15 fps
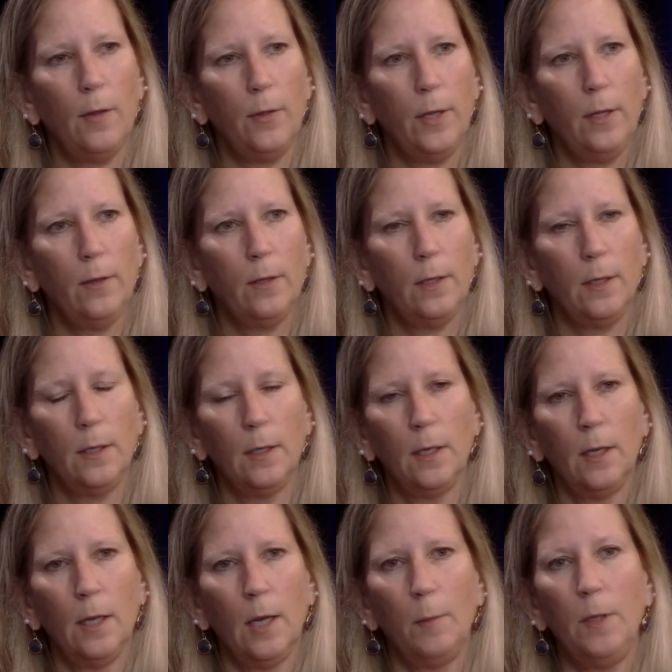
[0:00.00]
I think that,
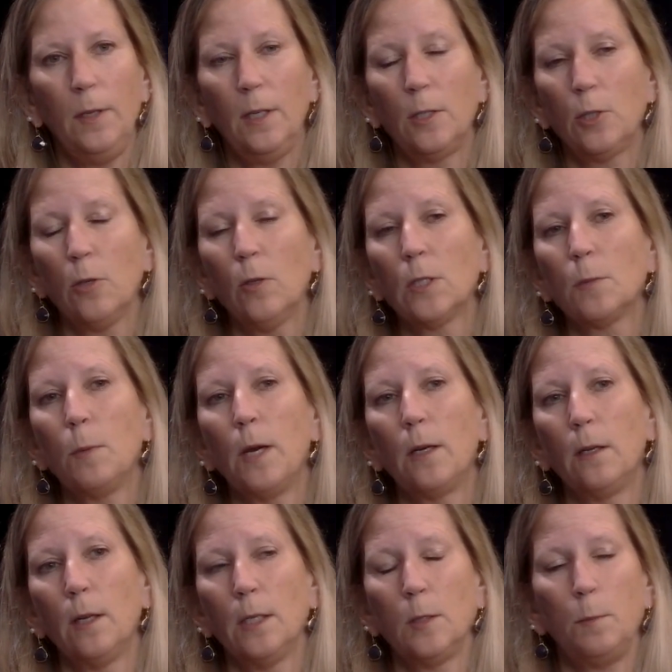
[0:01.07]
the insurance
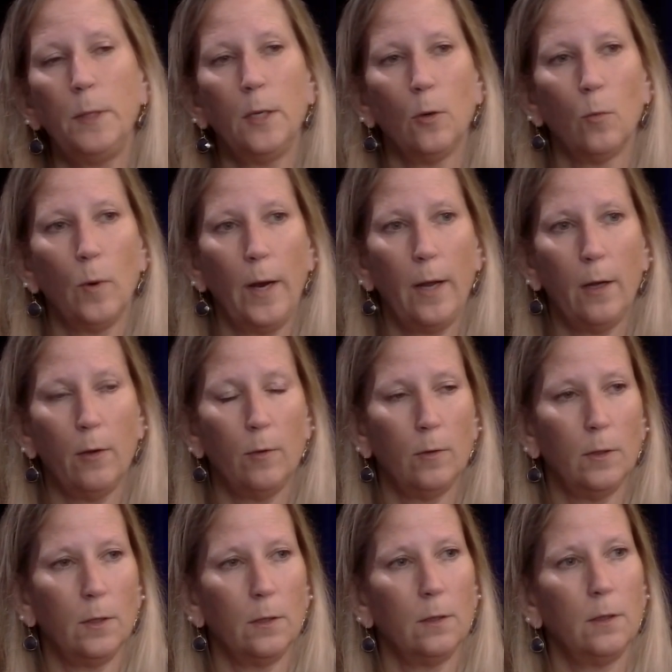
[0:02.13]
model has been
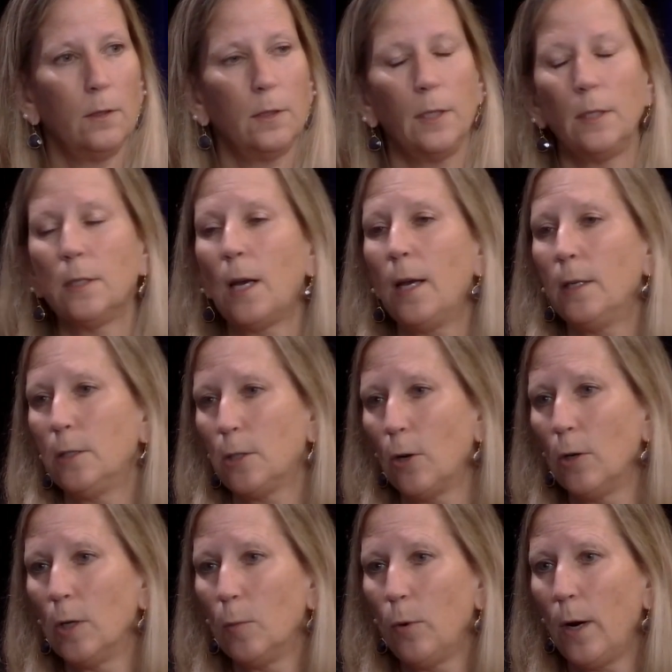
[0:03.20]
around since I
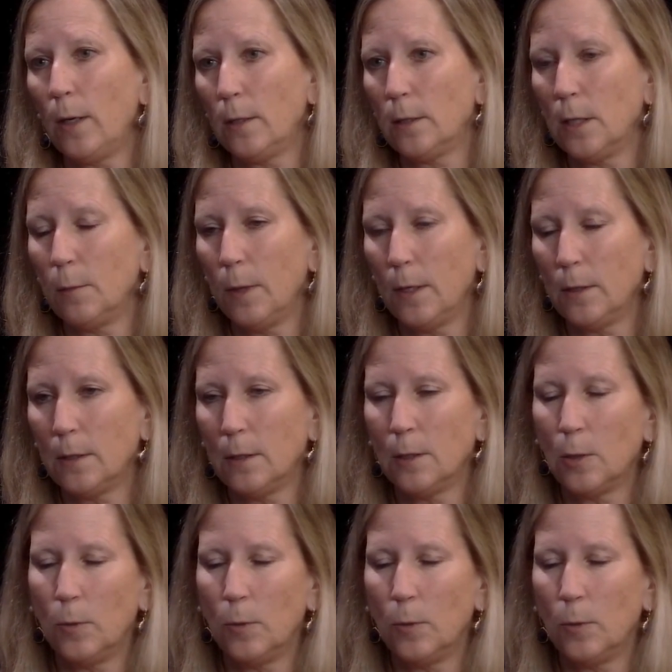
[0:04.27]
started practicing medicine.